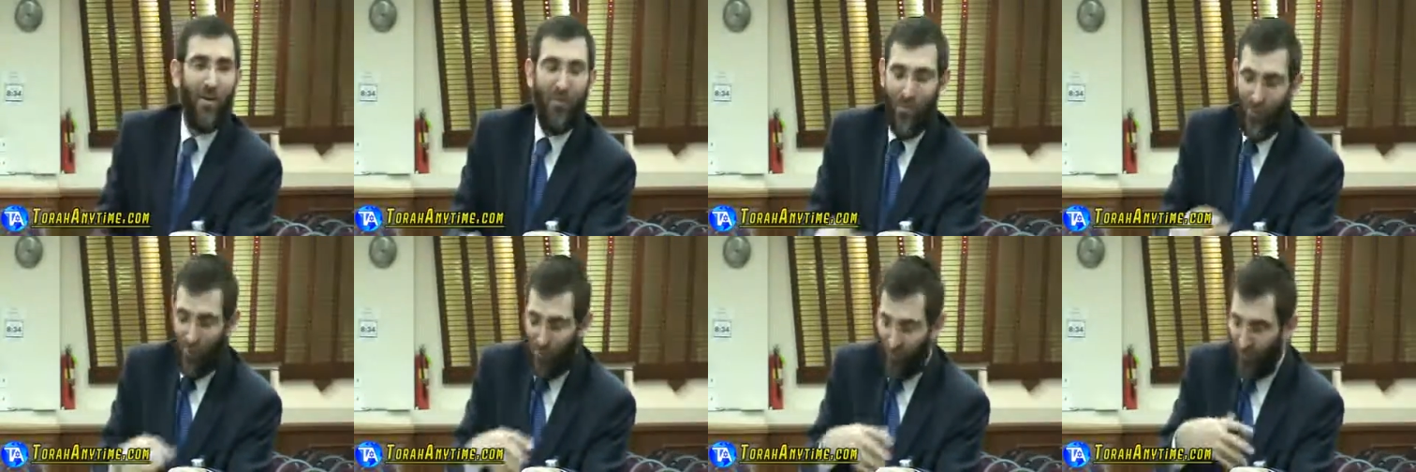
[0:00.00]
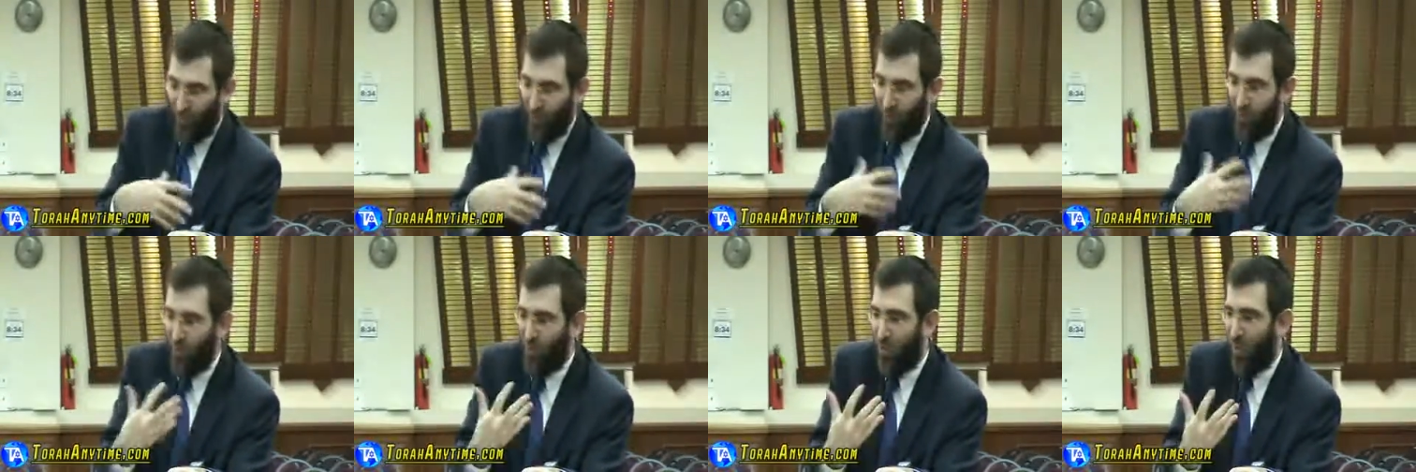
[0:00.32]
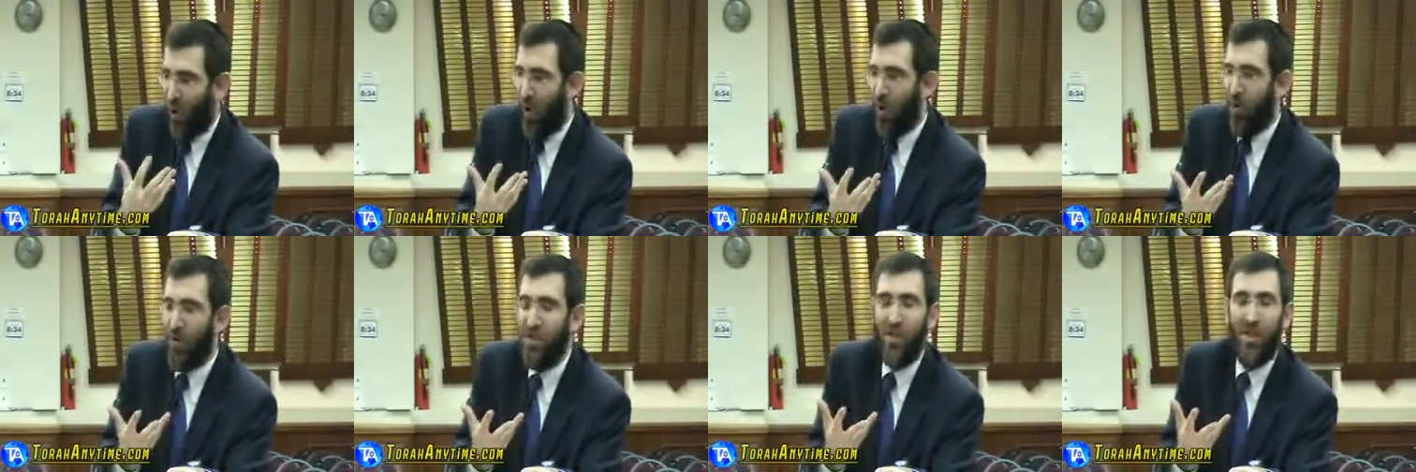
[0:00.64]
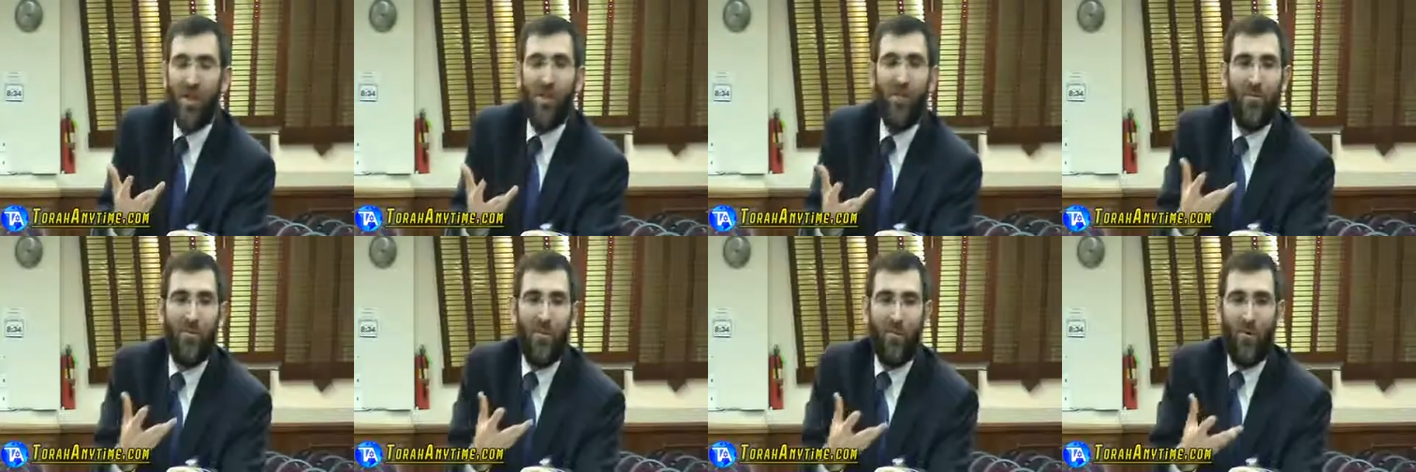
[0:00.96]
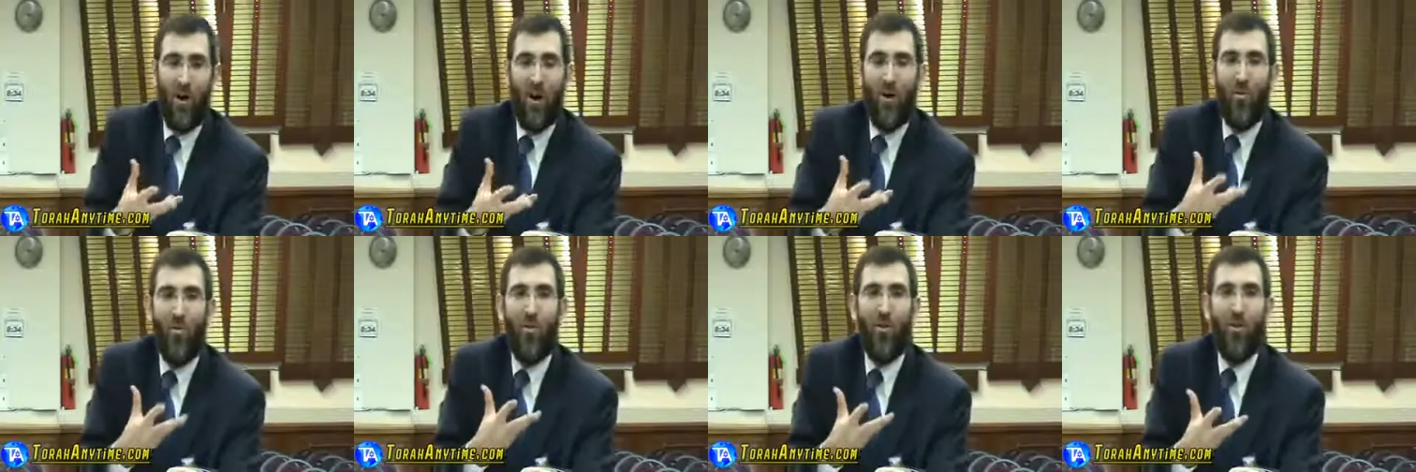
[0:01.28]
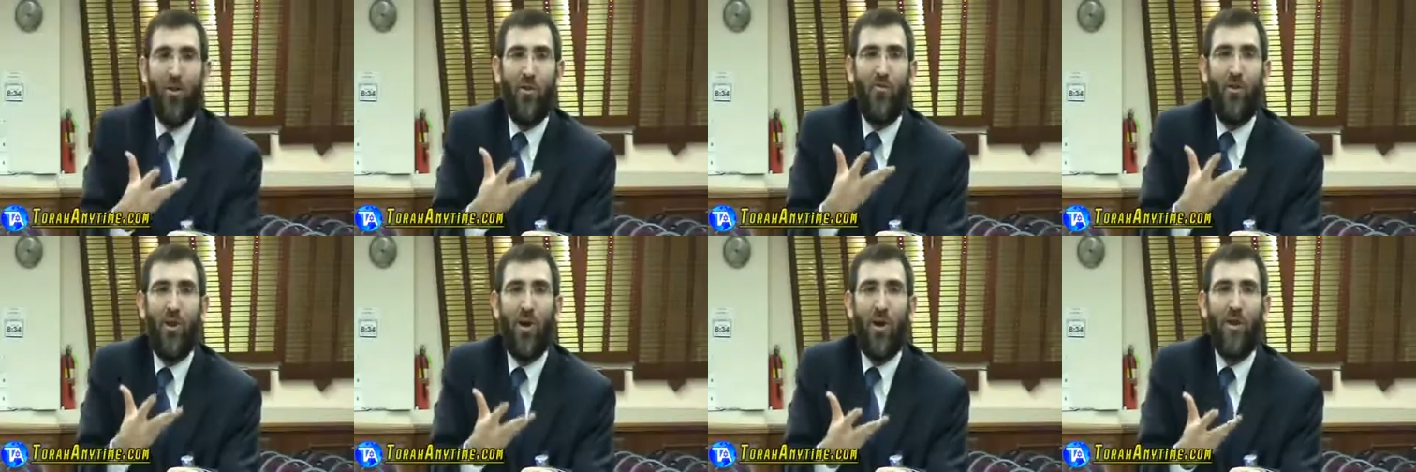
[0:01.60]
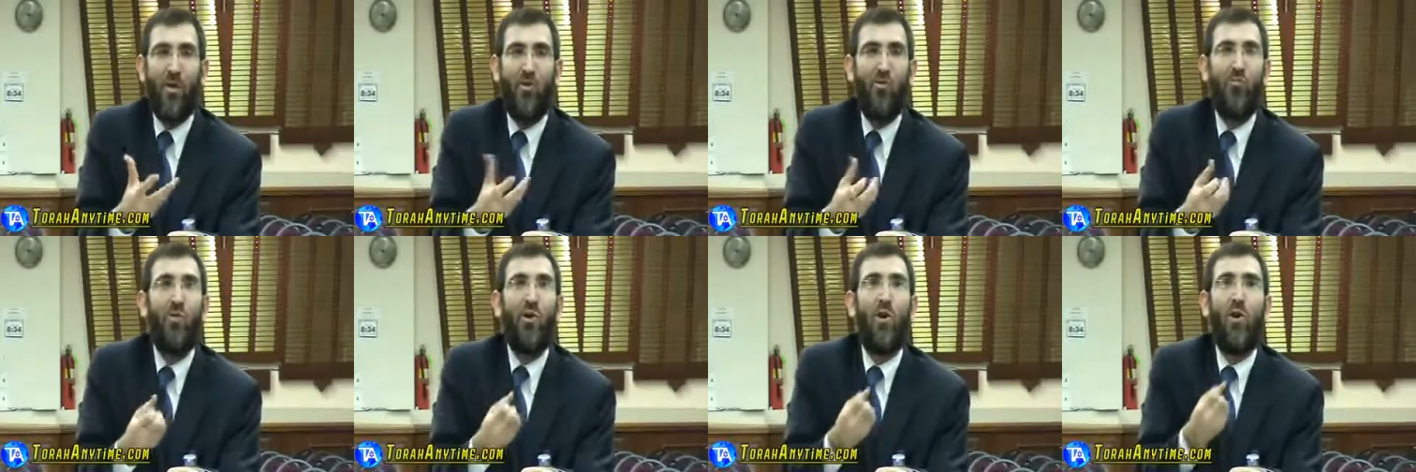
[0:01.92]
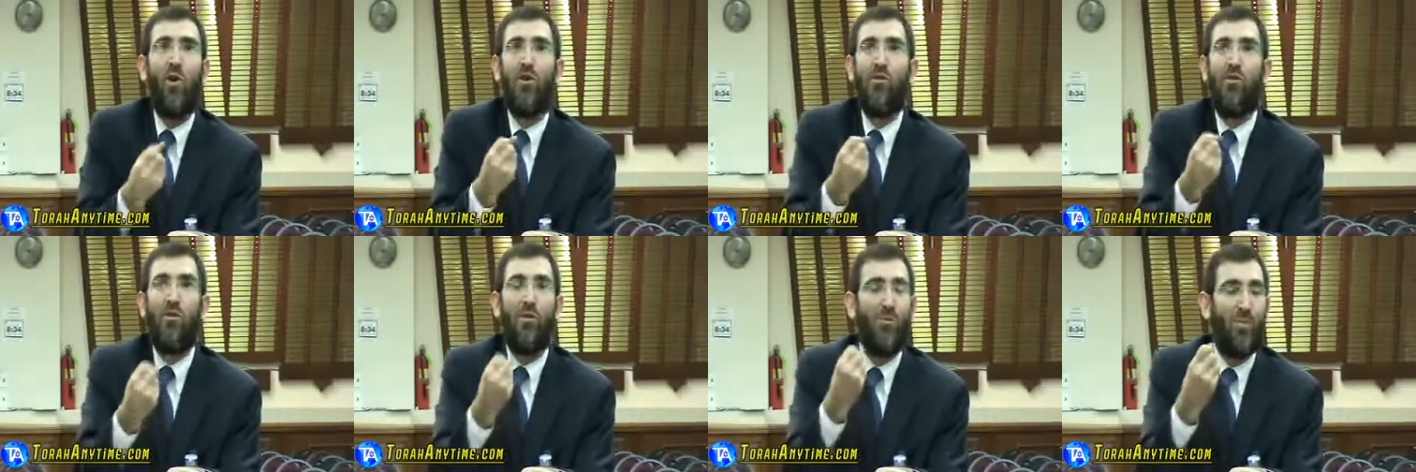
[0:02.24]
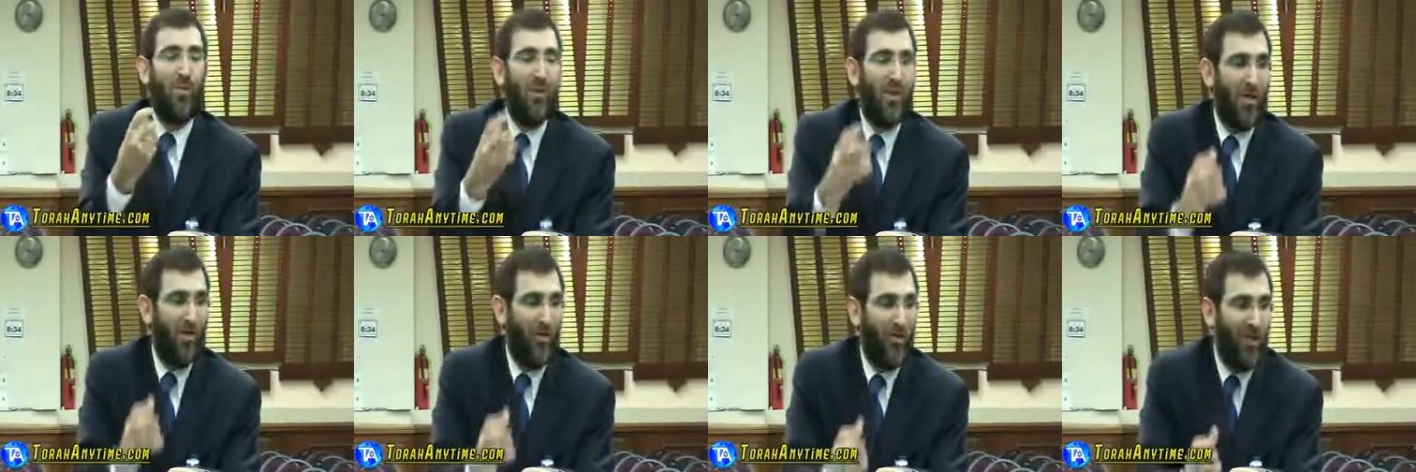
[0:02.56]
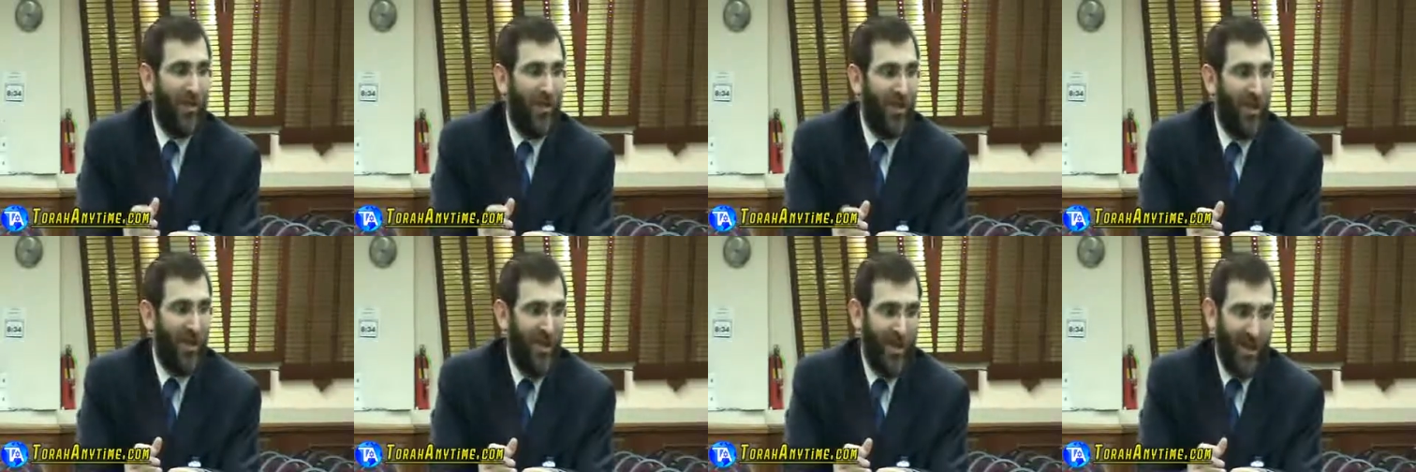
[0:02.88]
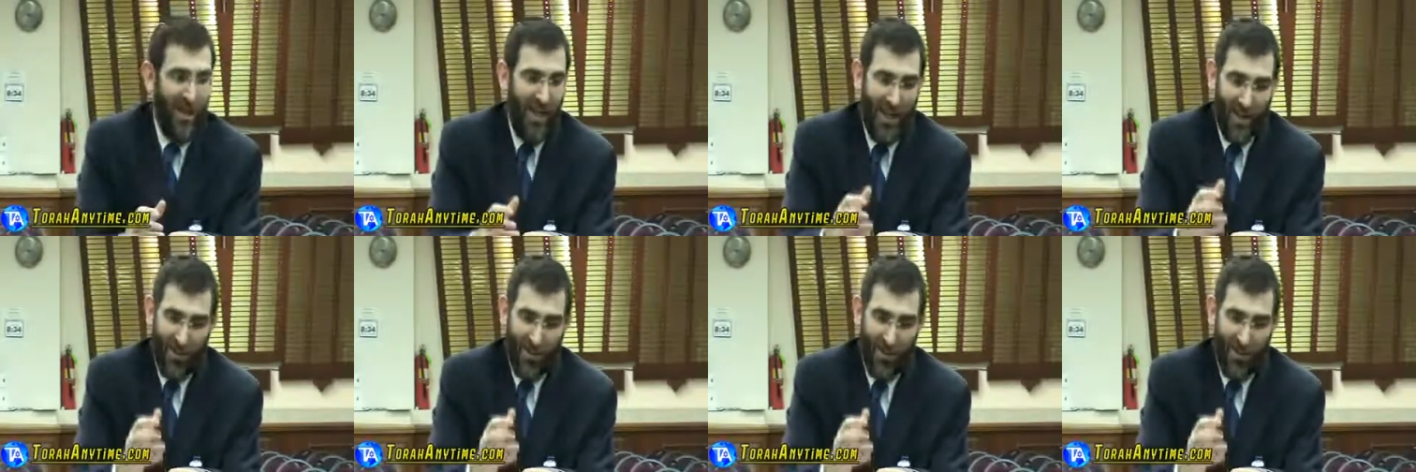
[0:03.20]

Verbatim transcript: But if you feel you are some, you are worthy of recognition because of your position,